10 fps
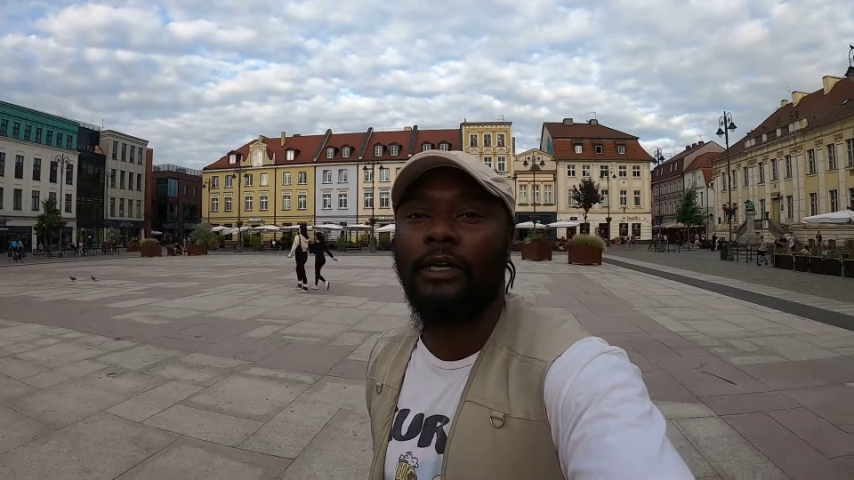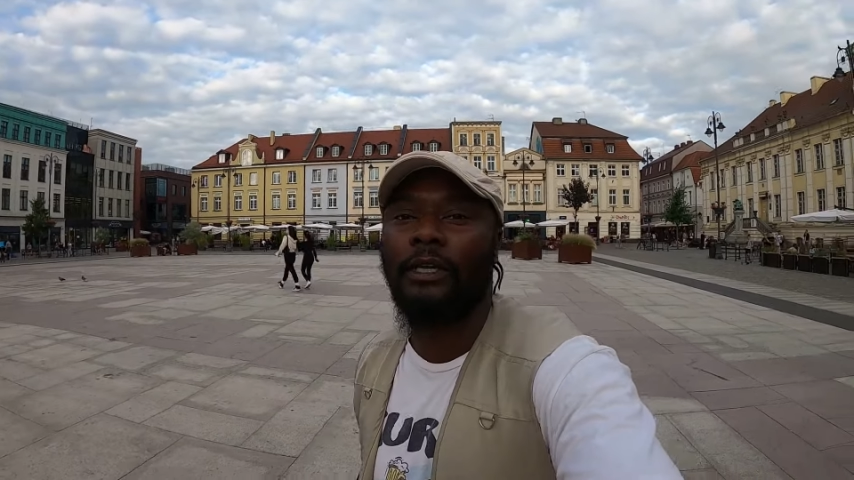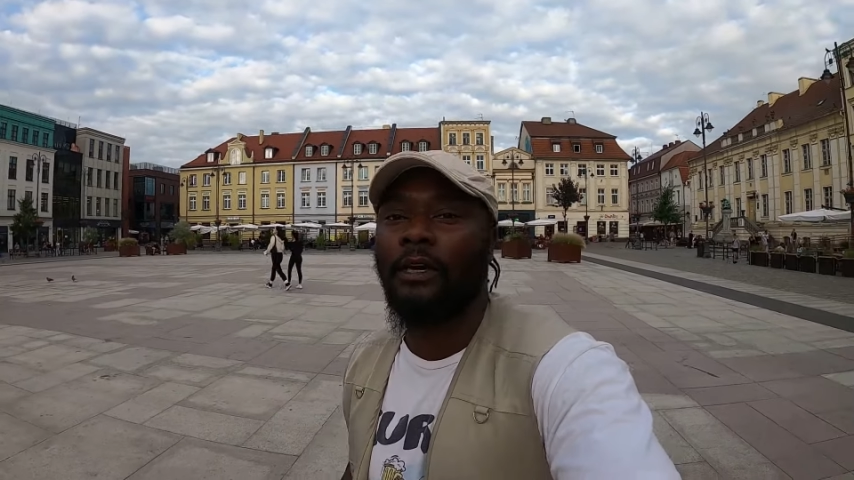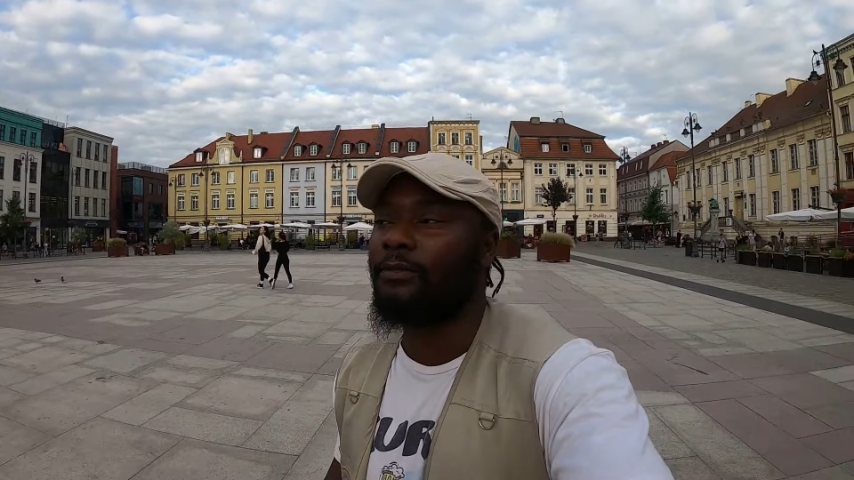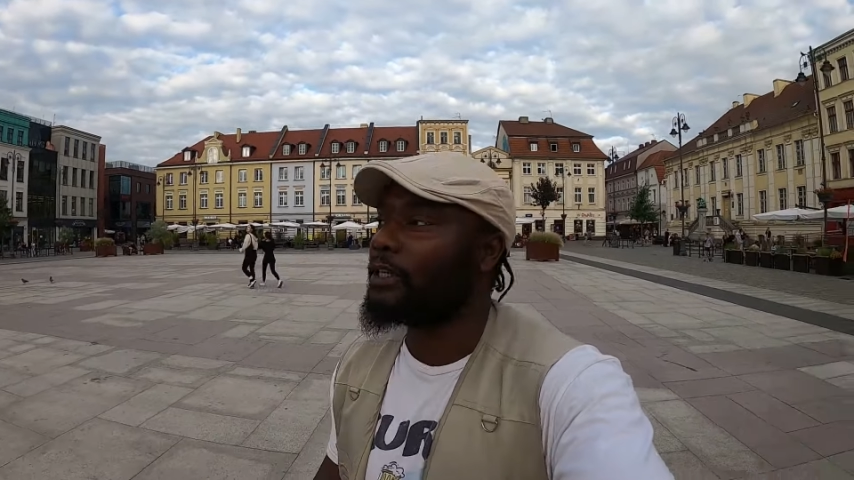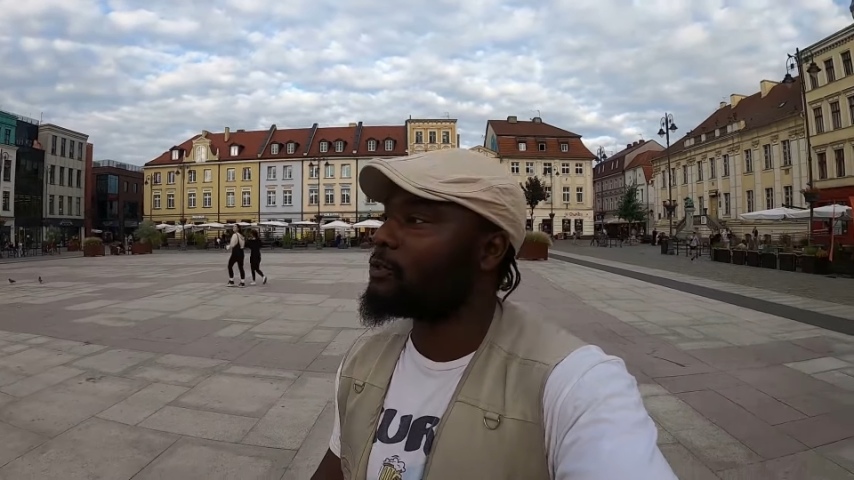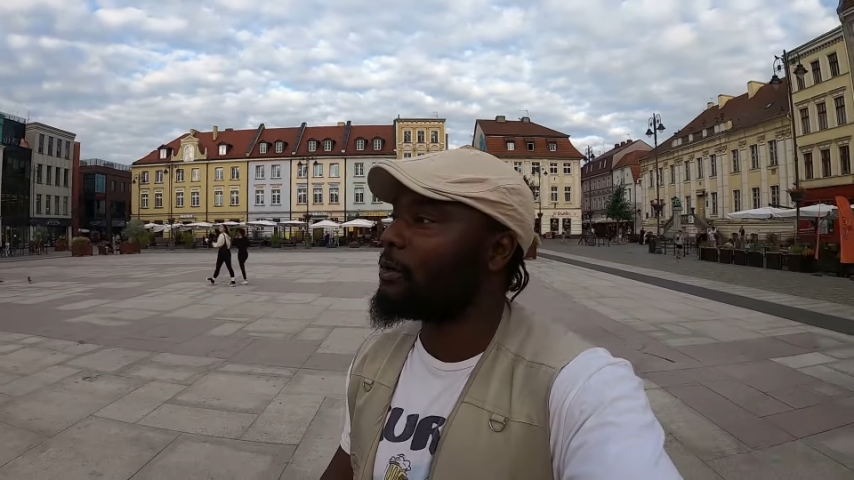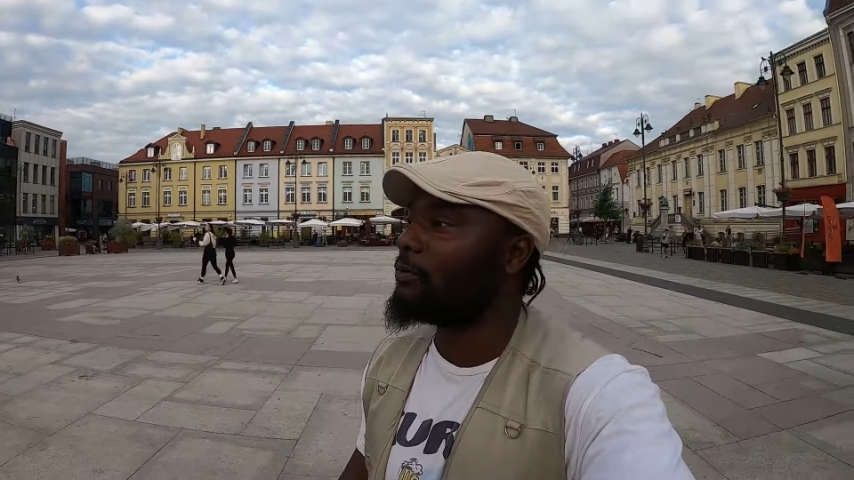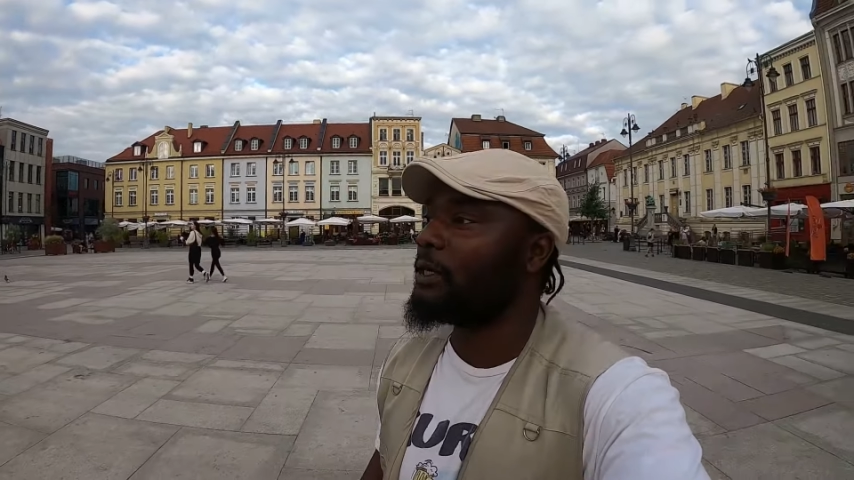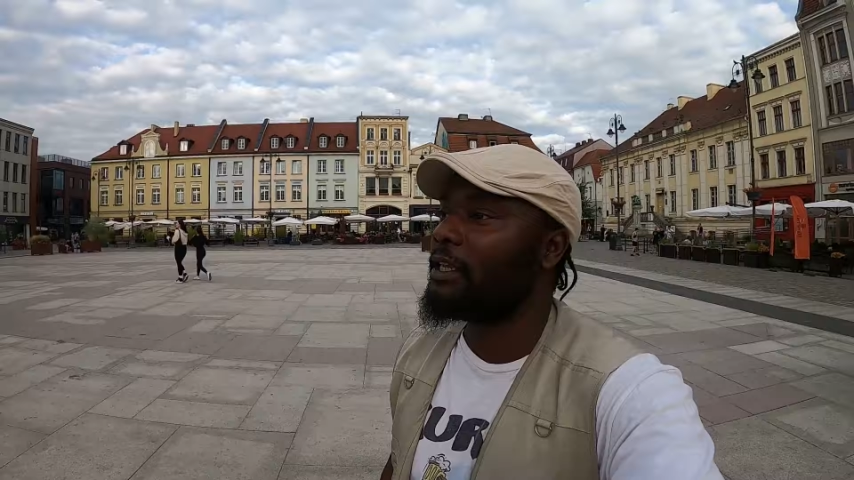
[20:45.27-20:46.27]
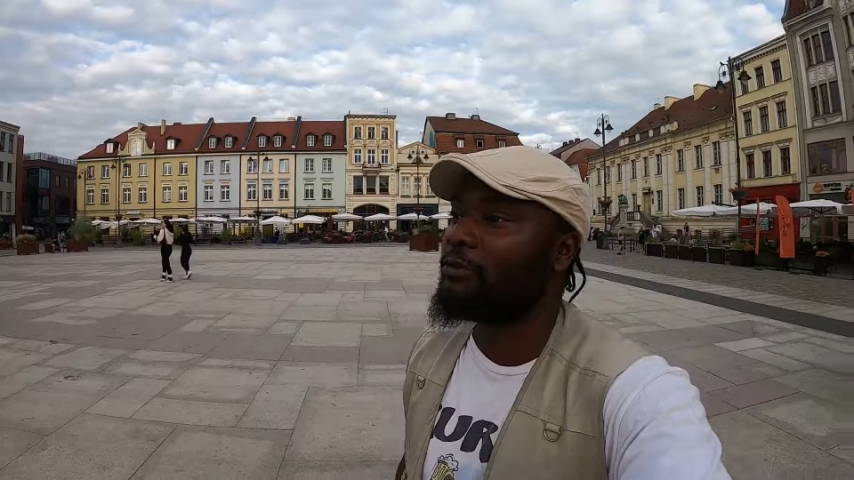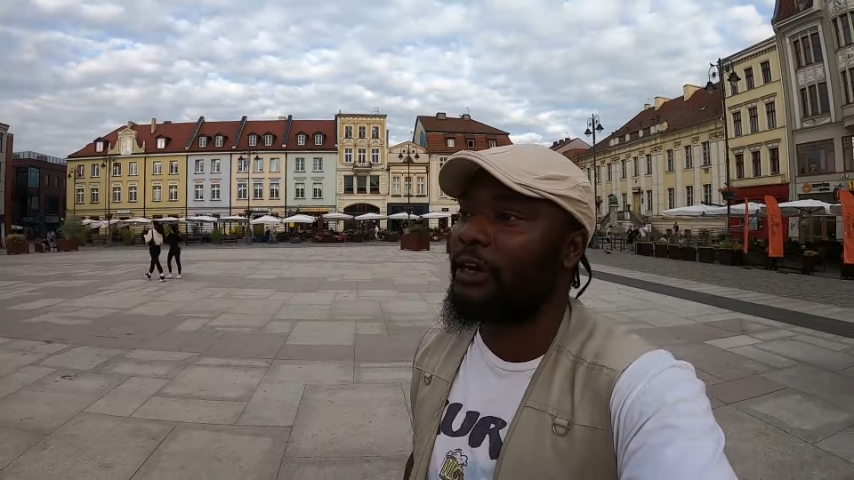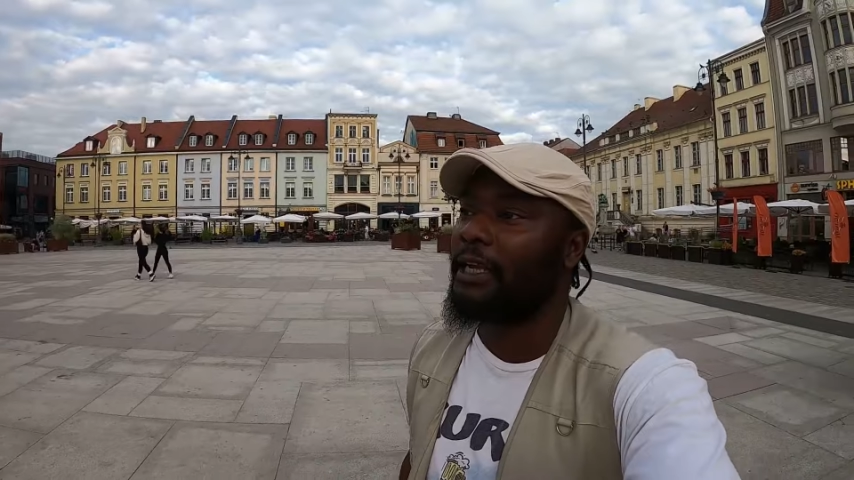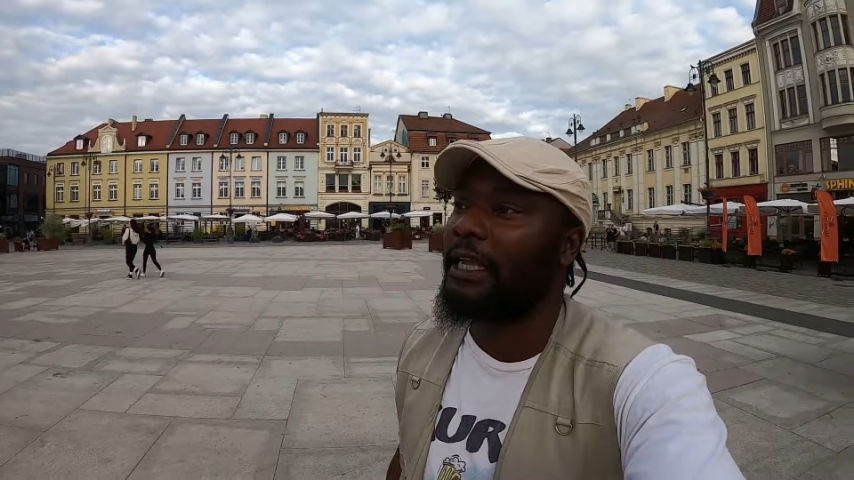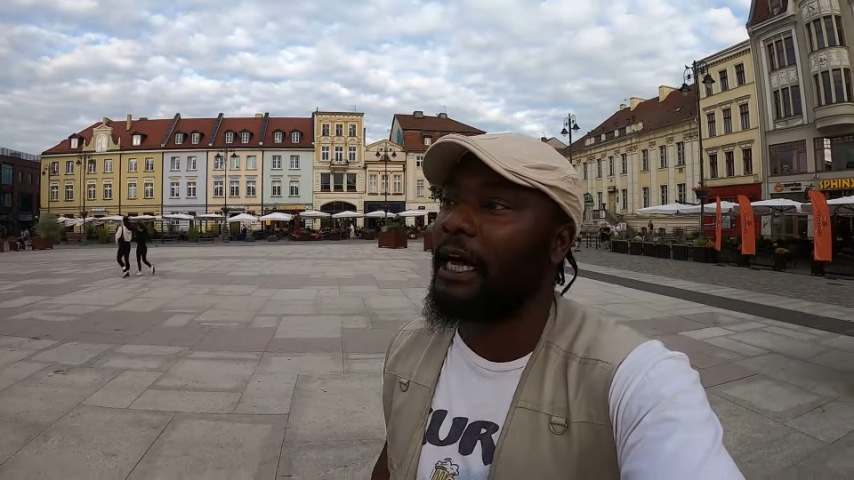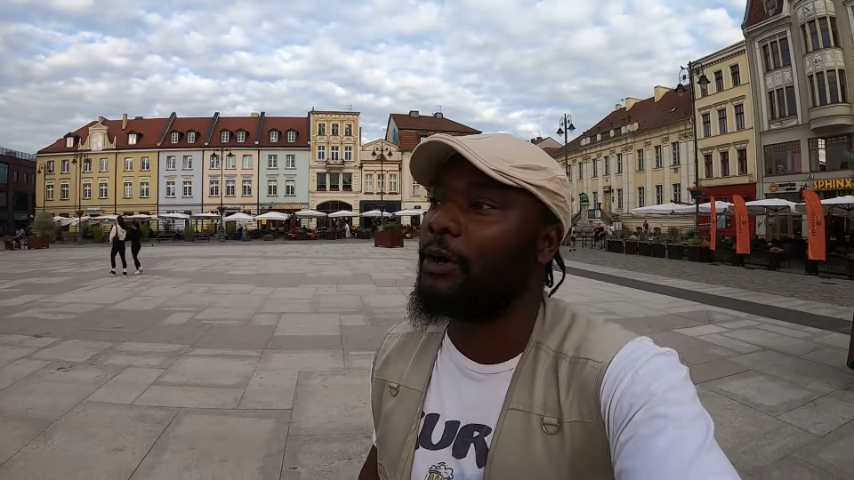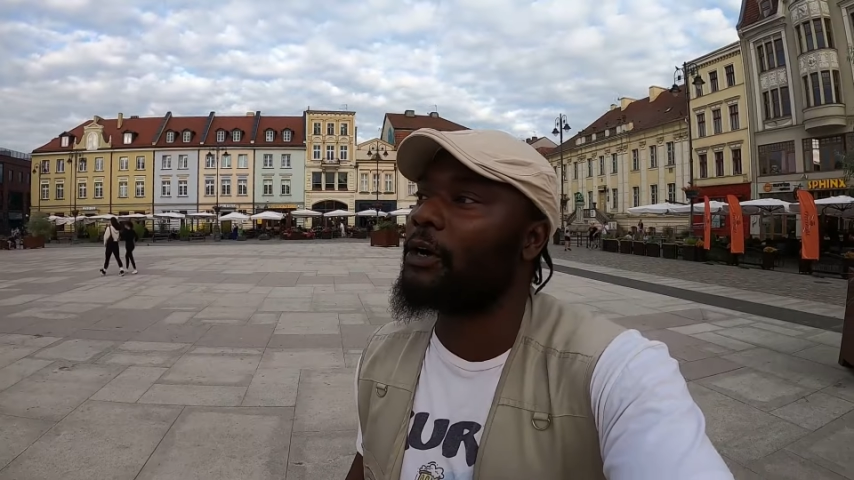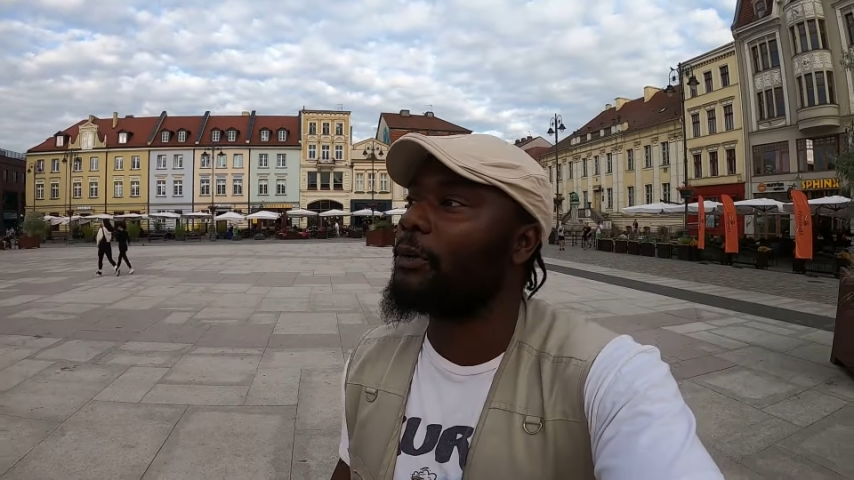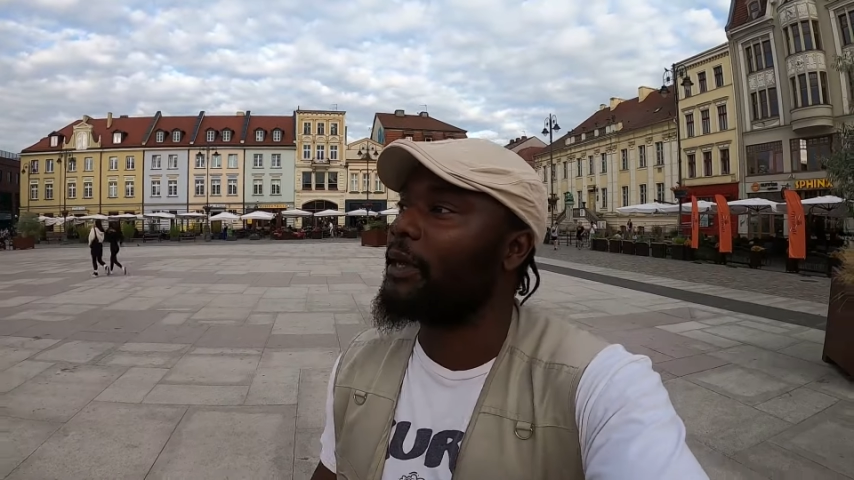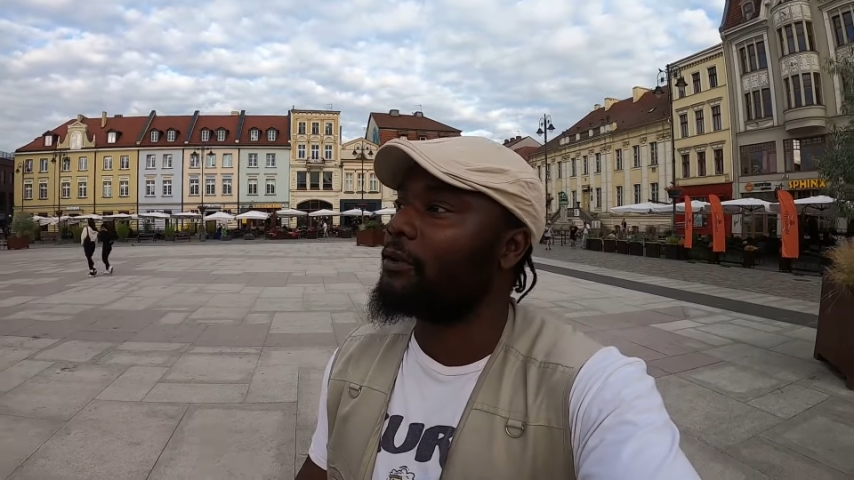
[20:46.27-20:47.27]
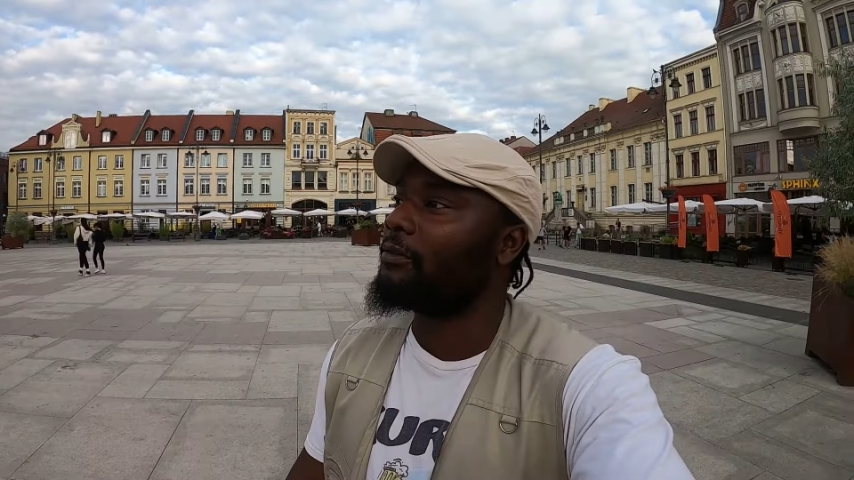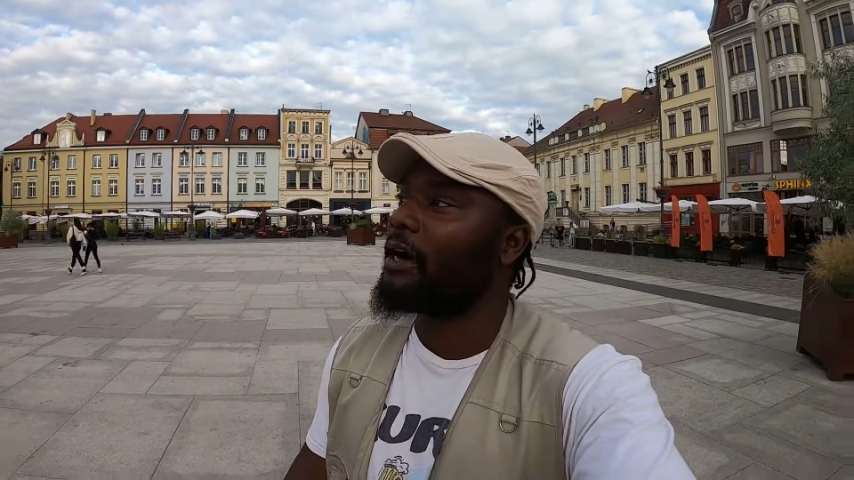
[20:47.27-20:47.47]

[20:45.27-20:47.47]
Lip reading: really lovely as well, really friendly, outgoing.